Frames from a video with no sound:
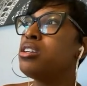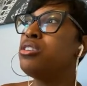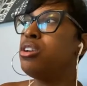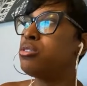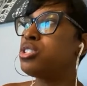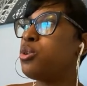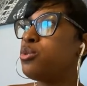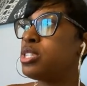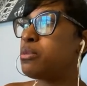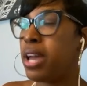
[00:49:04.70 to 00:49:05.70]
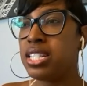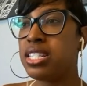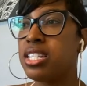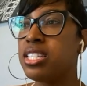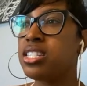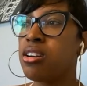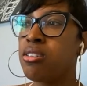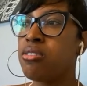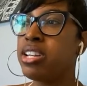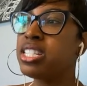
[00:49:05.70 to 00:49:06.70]
you know, certain spaces.
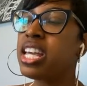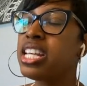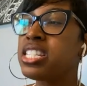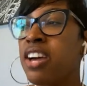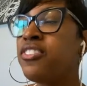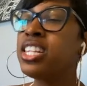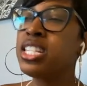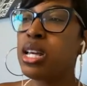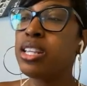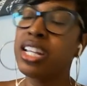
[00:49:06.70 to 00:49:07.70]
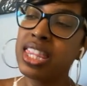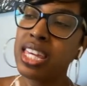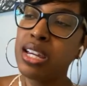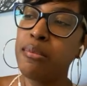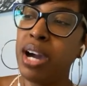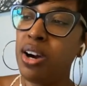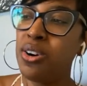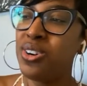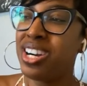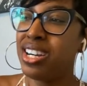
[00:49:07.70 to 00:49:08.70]
So it's definitely something to think
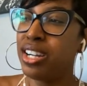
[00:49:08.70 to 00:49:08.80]
about.